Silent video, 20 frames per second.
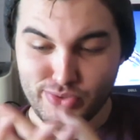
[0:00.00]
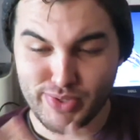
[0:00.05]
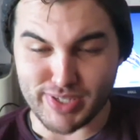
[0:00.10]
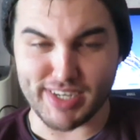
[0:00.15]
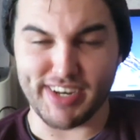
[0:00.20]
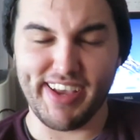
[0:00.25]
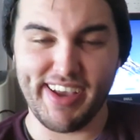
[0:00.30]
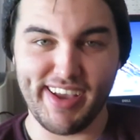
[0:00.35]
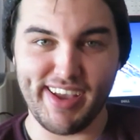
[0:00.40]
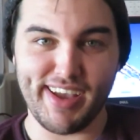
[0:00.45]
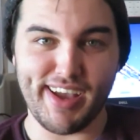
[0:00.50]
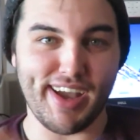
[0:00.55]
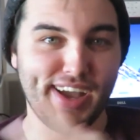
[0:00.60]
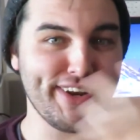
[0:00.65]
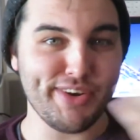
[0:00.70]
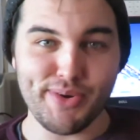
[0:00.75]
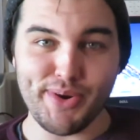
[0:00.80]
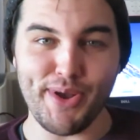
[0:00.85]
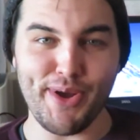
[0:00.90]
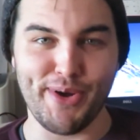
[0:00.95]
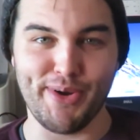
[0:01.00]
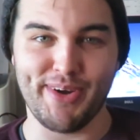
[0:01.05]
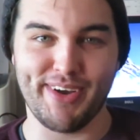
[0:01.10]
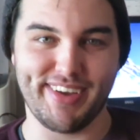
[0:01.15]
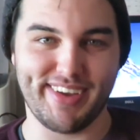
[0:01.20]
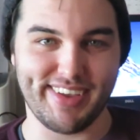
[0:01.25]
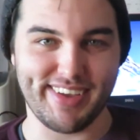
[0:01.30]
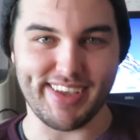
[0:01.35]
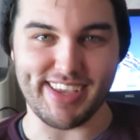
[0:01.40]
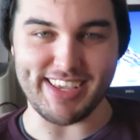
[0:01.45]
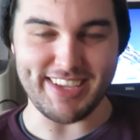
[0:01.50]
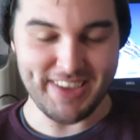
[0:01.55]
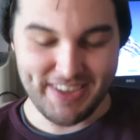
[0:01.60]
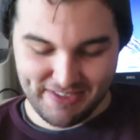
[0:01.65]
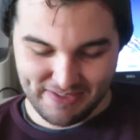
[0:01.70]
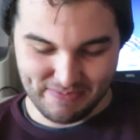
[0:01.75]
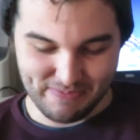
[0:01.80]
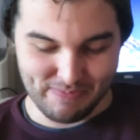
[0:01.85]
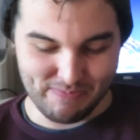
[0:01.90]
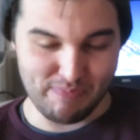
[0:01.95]
it? I don't know. It
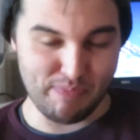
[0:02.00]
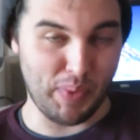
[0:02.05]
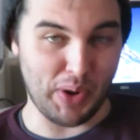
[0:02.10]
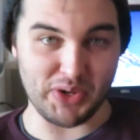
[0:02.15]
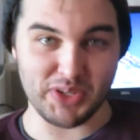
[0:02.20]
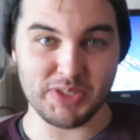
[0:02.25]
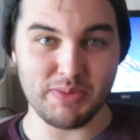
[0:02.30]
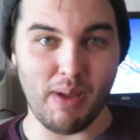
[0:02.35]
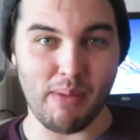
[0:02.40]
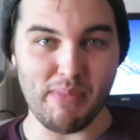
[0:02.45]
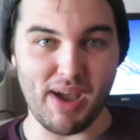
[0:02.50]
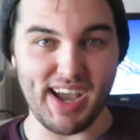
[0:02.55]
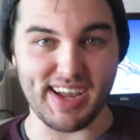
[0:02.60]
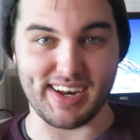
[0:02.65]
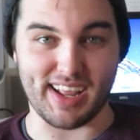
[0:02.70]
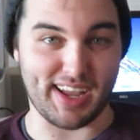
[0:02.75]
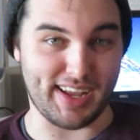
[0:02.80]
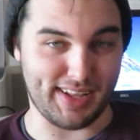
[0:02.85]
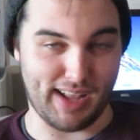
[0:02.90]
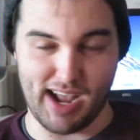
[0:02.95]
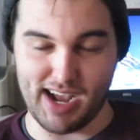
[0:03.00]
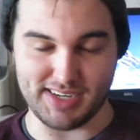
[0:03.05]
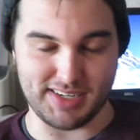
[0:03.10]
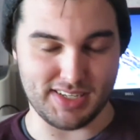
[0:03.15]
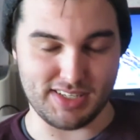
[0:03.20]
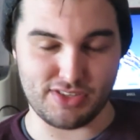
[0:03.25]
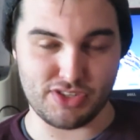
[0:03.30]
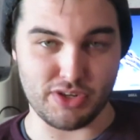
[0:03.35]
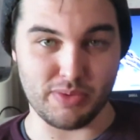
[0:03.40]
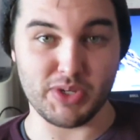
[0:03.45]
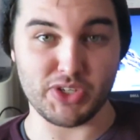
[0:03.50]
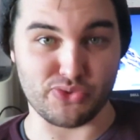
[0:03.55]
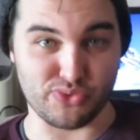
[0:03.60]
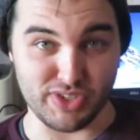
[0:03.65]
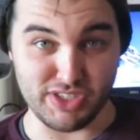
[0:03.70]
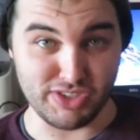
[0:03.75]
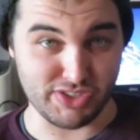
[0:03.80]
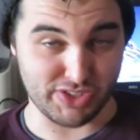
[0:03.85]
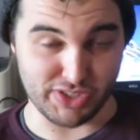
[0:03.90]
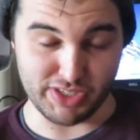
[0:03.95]
boggles my mind. I did so much
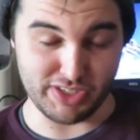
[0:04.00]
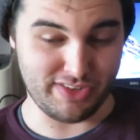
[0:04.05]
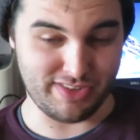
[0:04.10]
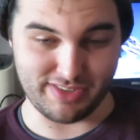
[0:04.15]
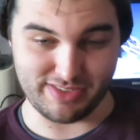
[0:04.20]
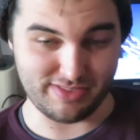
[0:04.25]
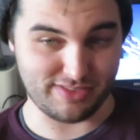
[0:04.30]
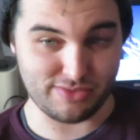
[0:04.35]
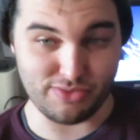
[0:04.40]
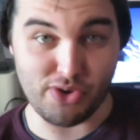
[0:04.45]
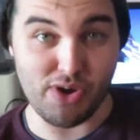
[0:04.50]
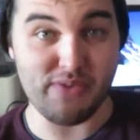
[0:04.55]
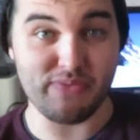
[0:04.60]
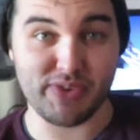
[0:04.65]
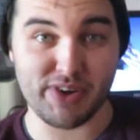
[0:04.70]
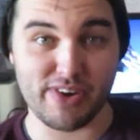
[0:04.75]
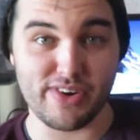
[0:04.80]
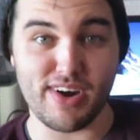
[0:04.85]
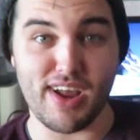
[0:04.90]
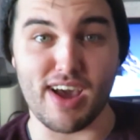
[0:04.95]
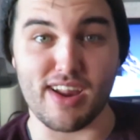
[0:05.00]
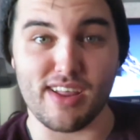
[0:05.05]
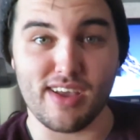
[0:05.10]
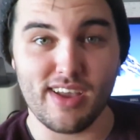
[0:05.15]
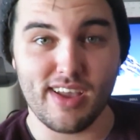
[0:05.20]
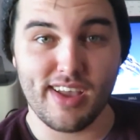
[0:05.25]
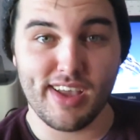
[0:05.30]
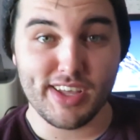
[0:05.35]
research and I still can't figure it out.